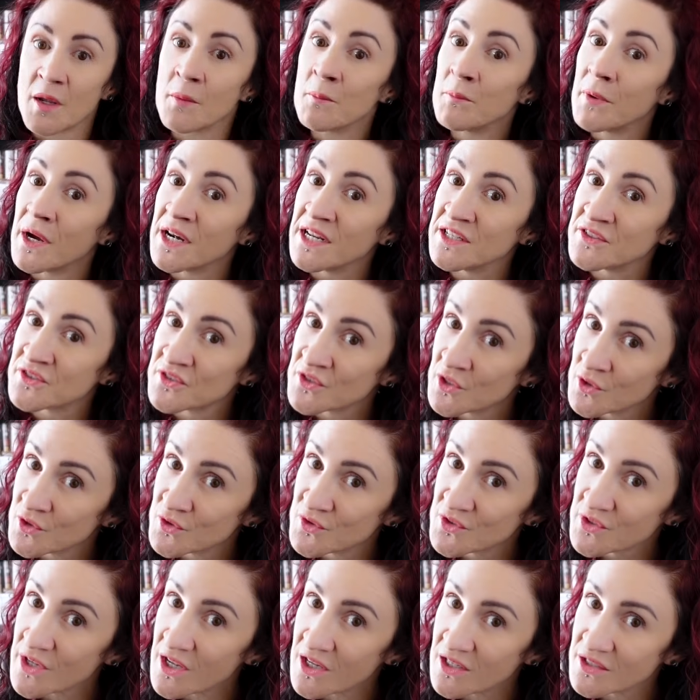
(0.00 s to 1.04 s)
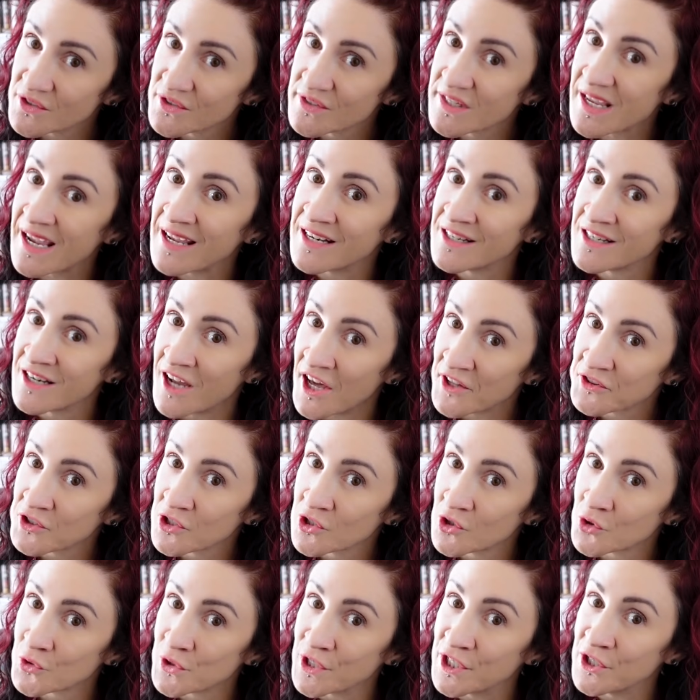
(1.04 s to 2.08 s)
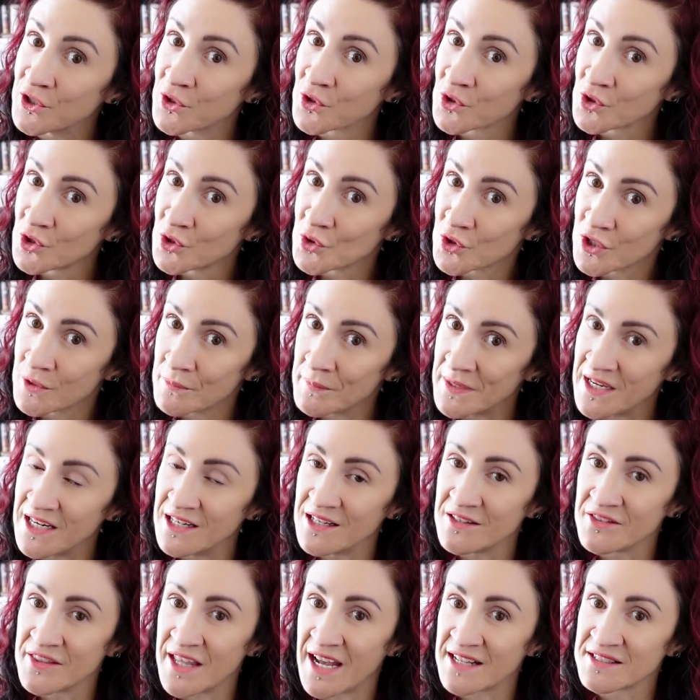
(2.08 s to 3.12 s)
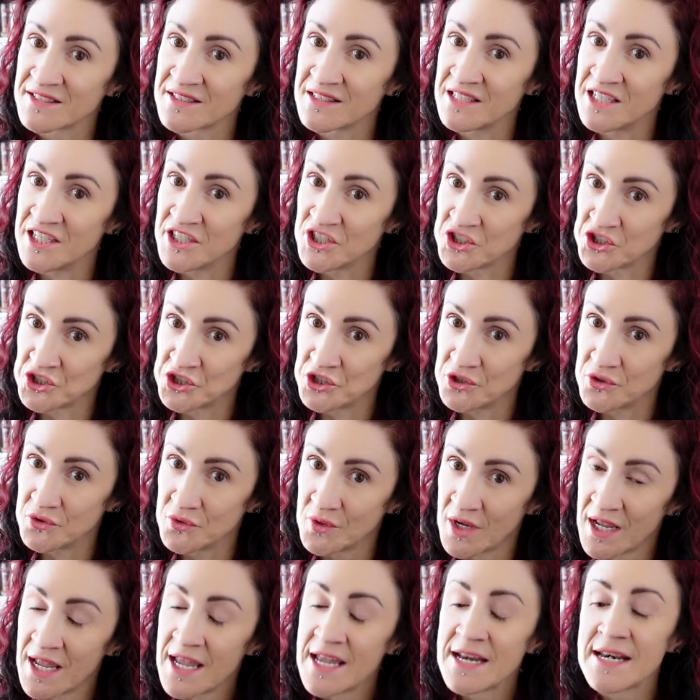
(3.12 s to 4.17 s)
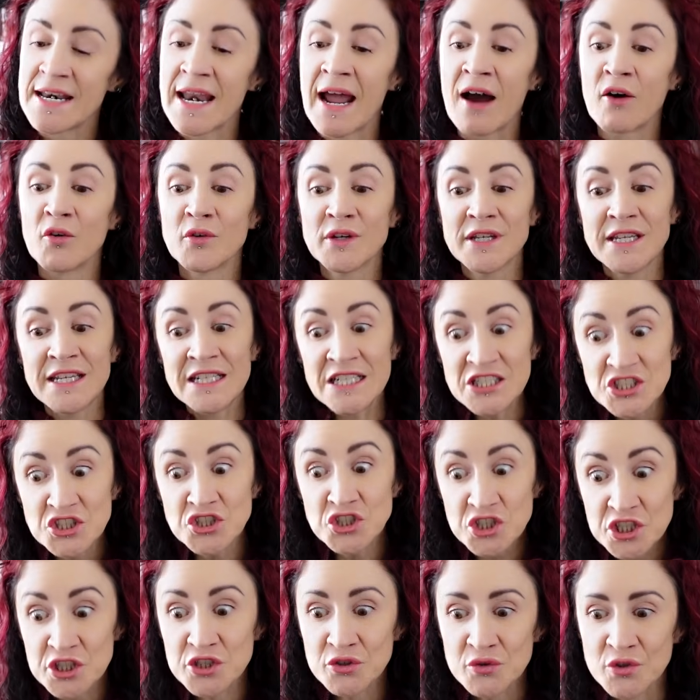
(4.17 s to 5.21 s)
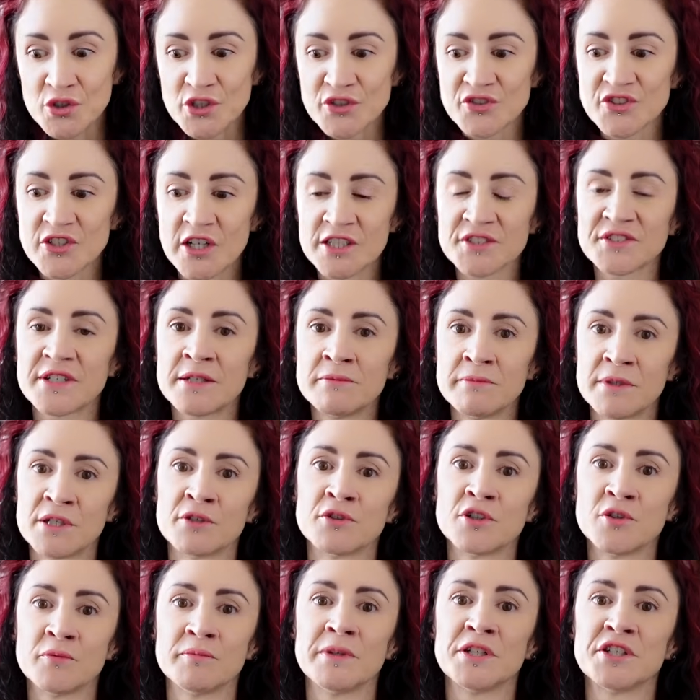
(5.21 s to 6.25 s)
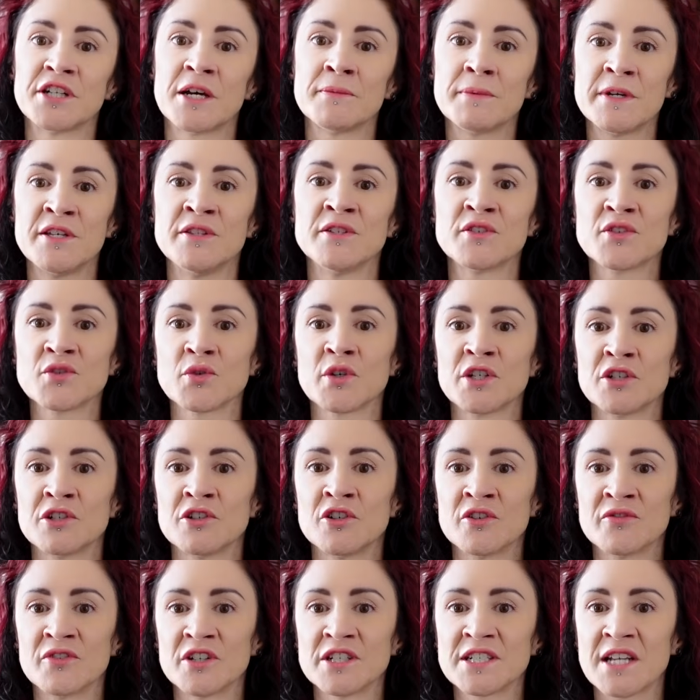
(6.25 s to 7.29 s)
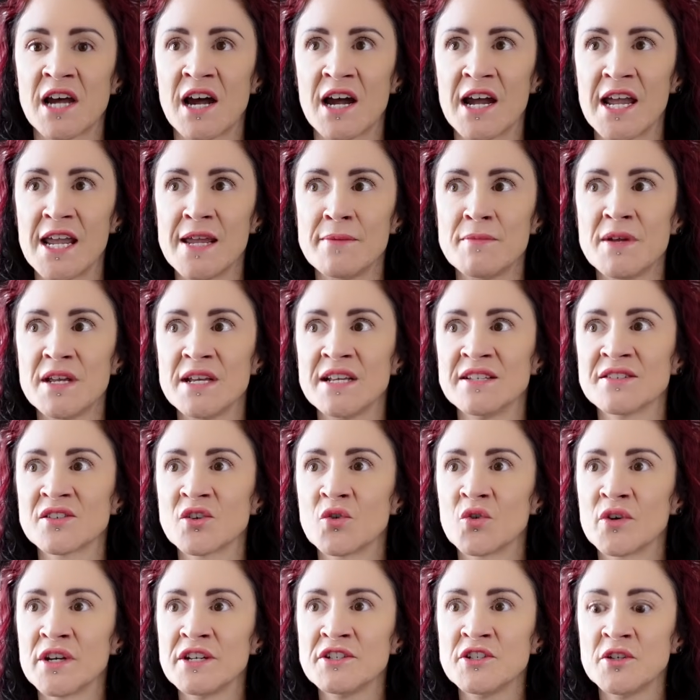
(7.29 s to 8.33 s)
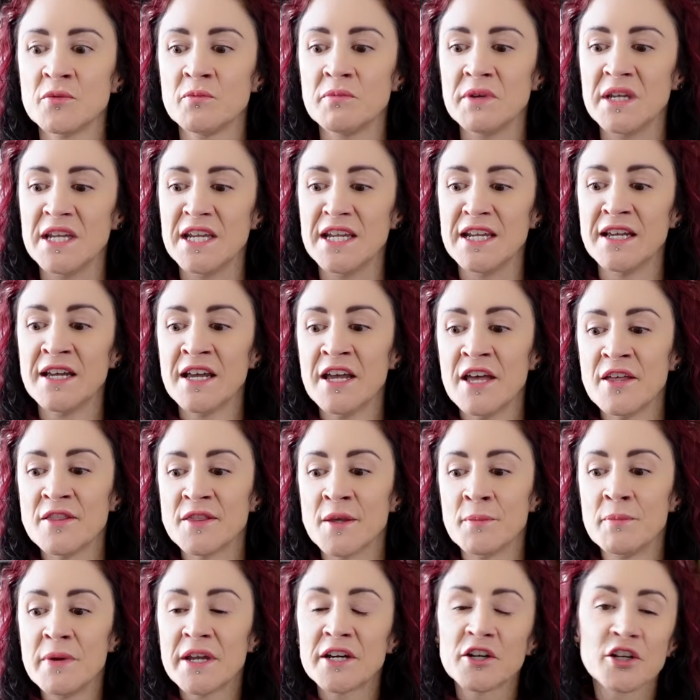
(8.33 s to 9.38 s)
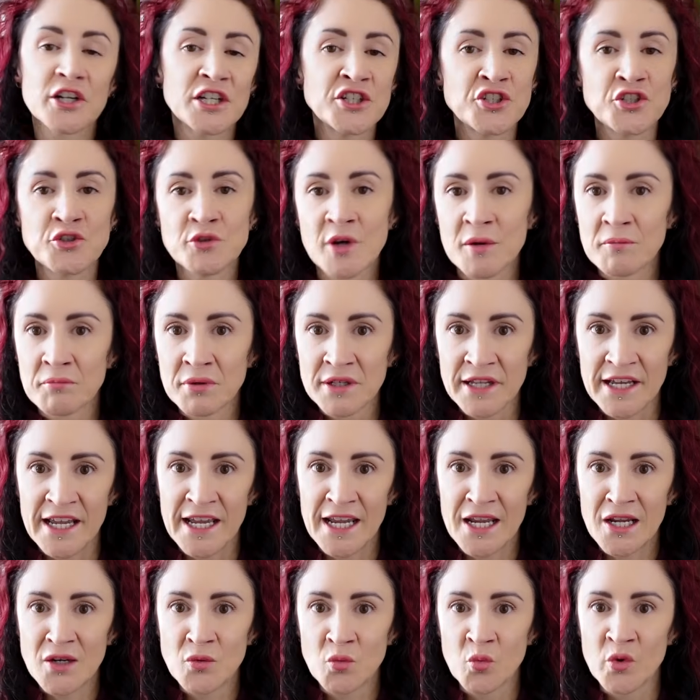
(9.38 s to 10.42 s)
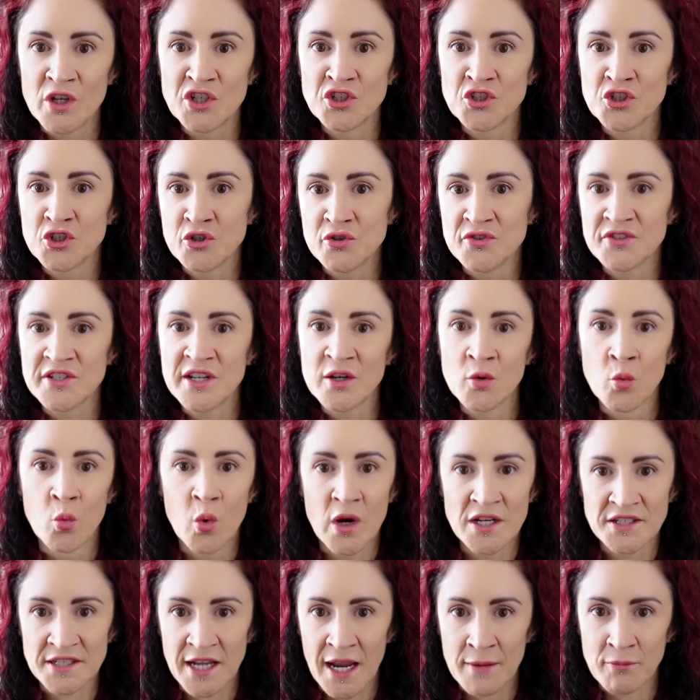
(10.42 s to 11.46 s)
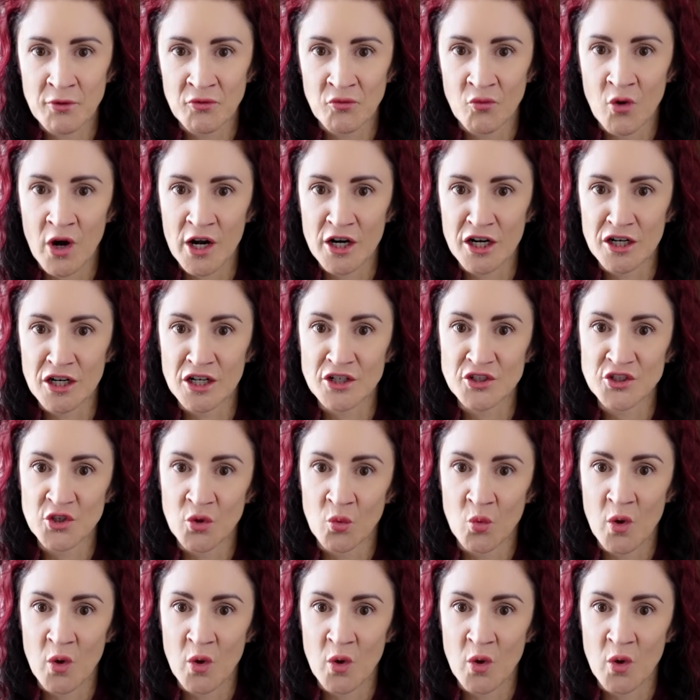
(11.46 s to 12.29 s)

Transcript: But it's those salts and not the chlorine or chloramine that's the issue. Now, in general, salts and mineral buildup in the soil over time is going to be the bigger issue at play when choosing what type of water to